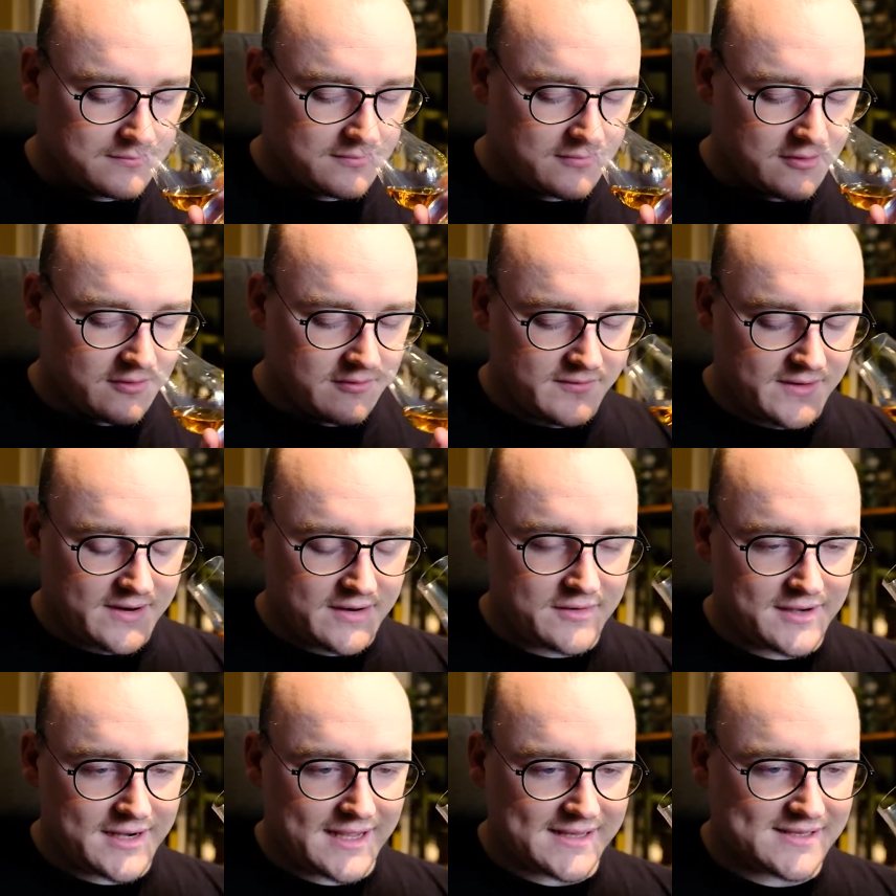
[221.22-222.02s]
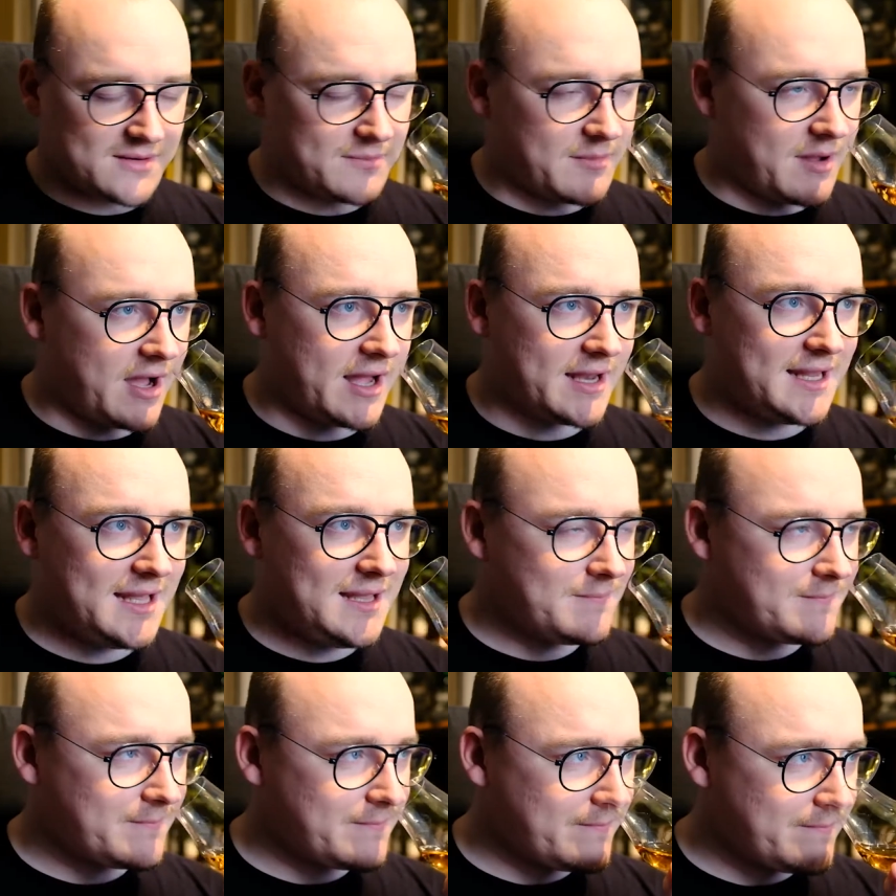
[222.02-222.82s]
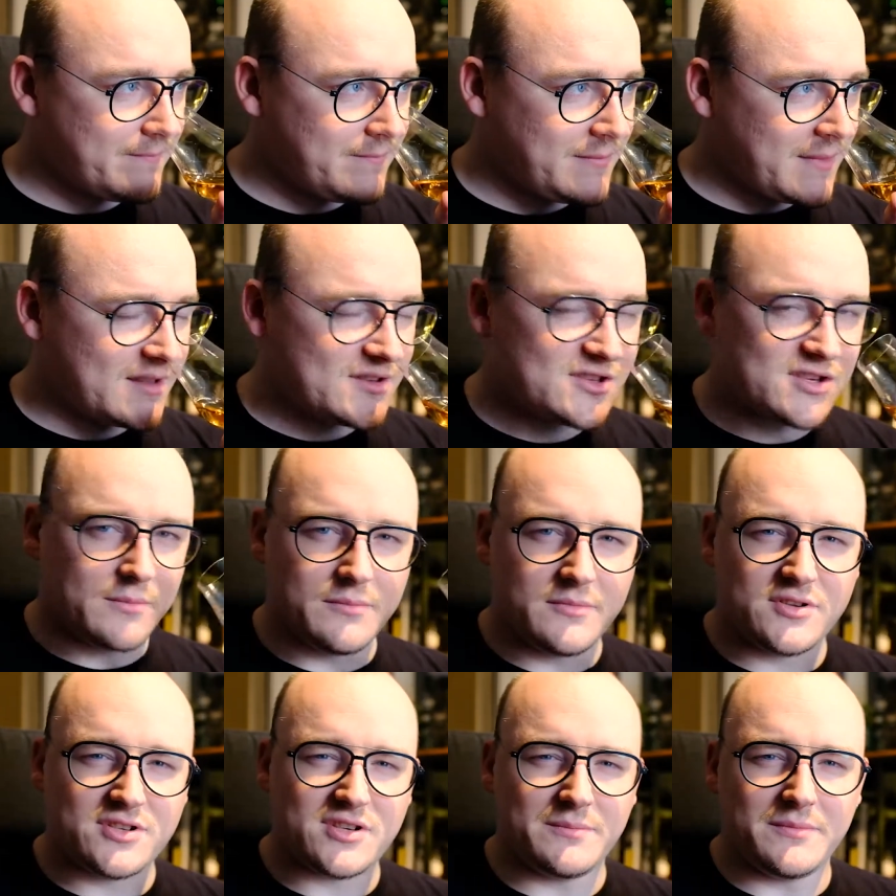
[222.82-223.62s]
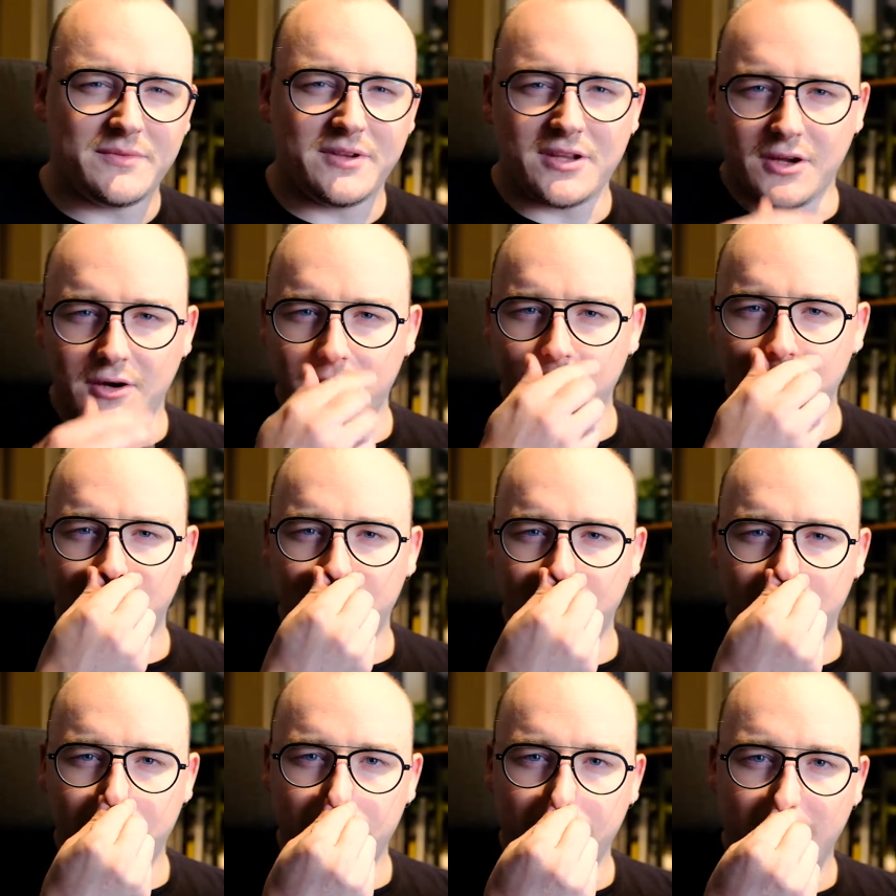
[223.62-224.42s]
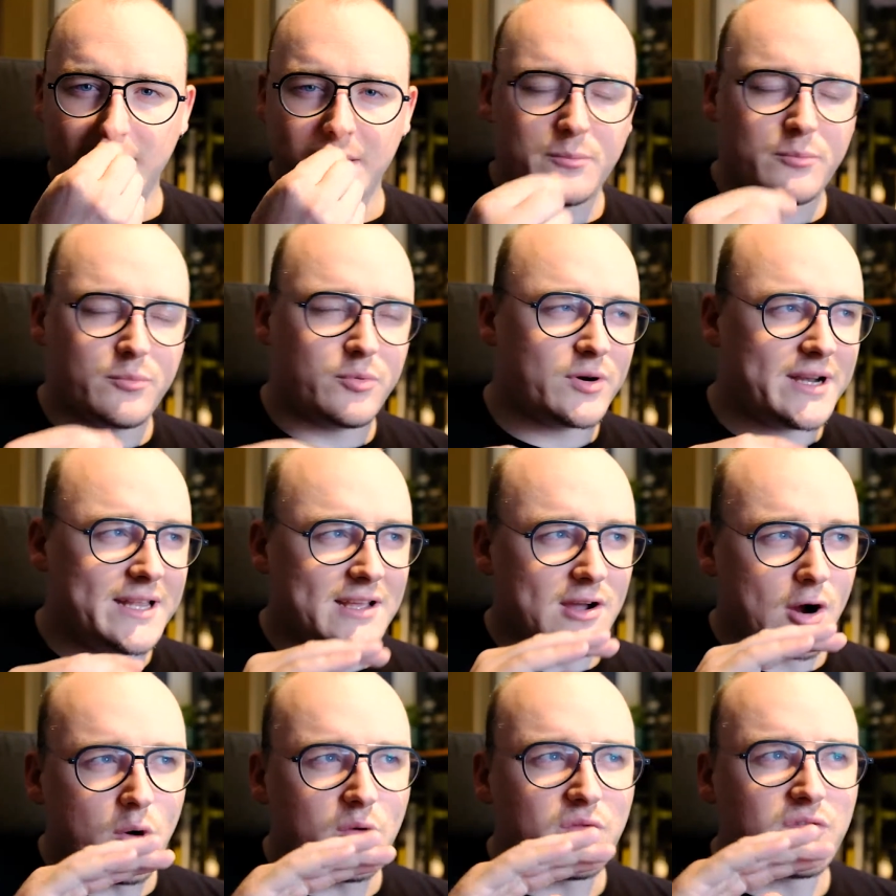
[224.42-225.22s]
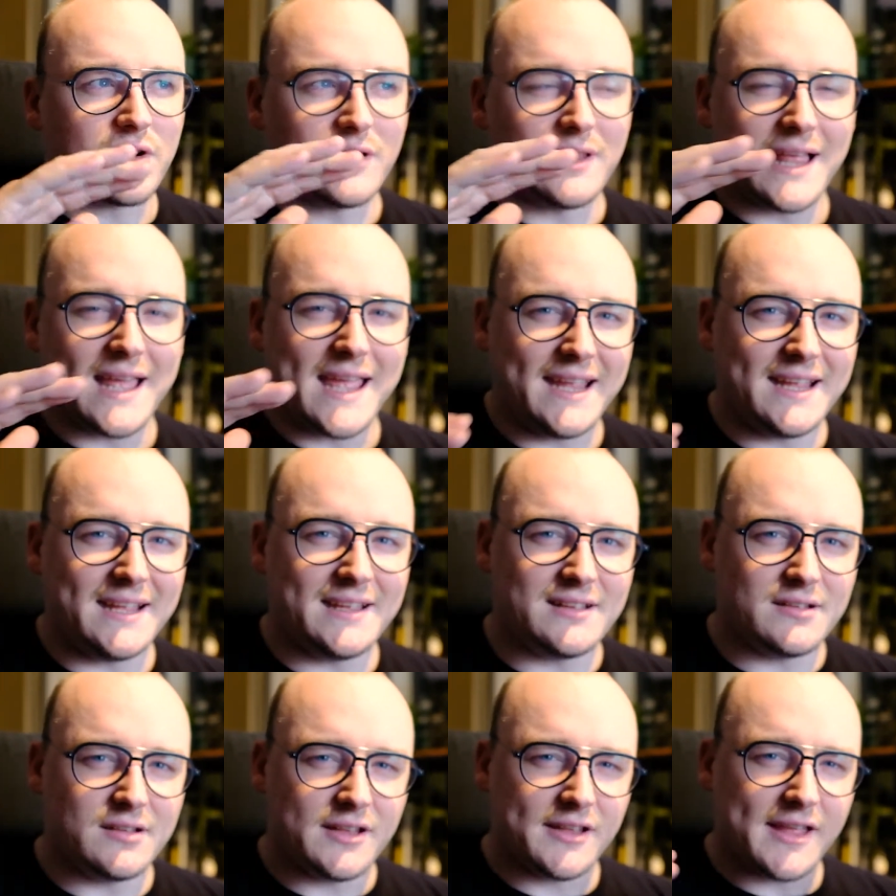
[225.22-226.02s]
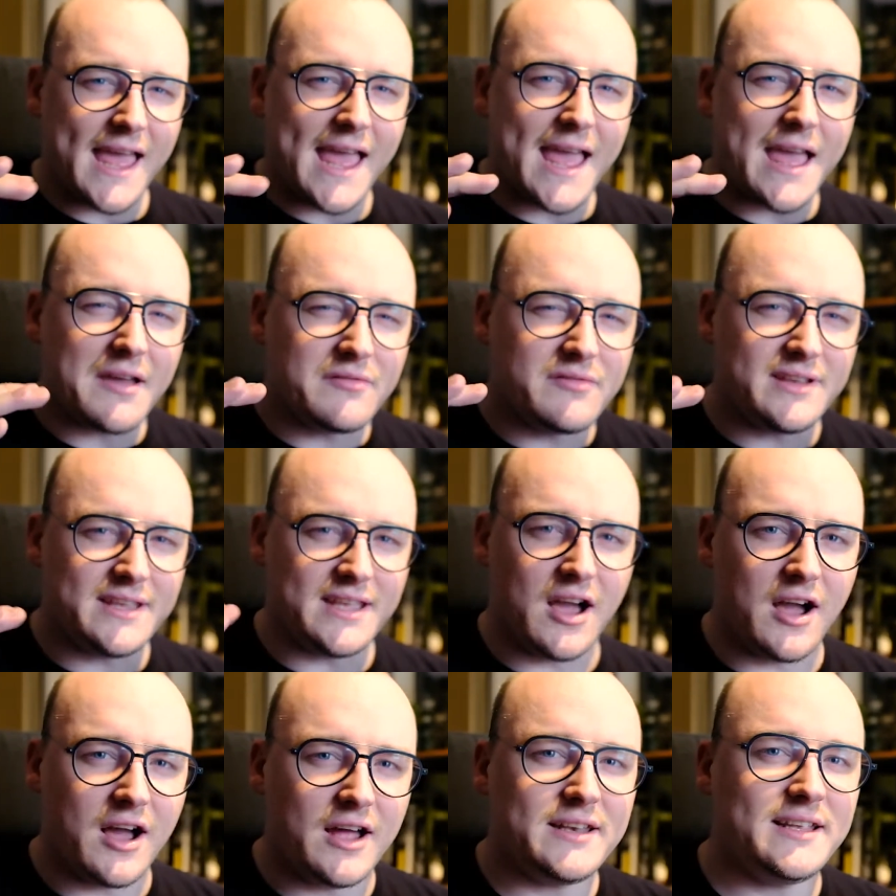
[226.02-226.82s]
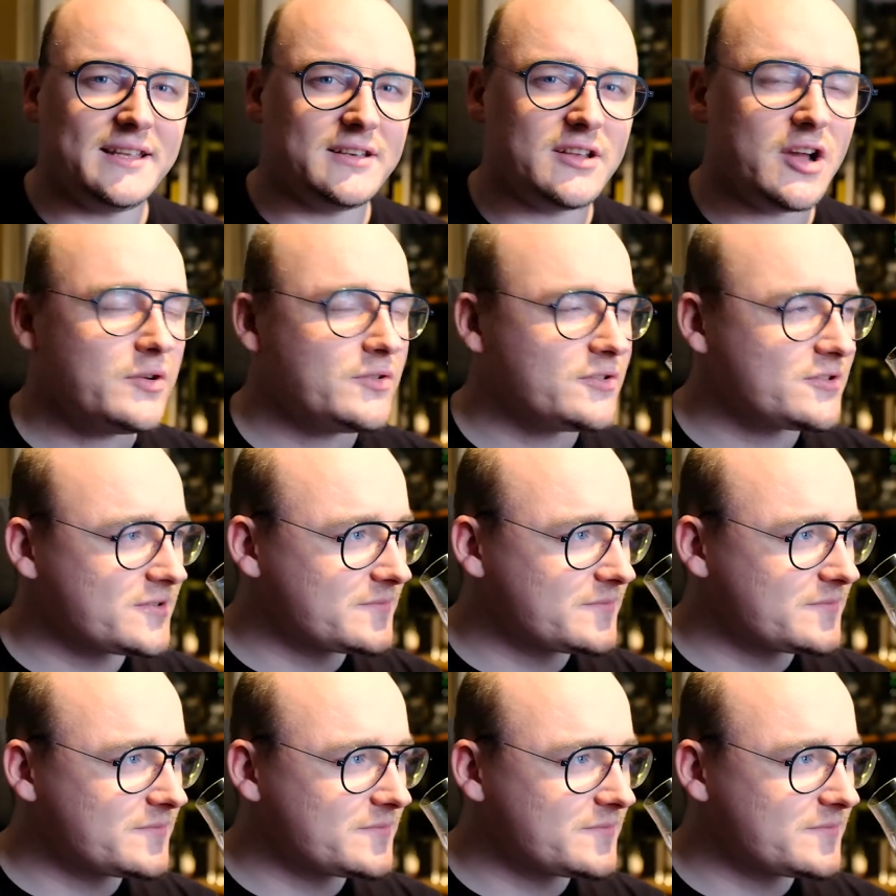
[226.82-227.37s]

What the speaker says: Very nice. Some honey. Some pretty overlaying heavy honey note.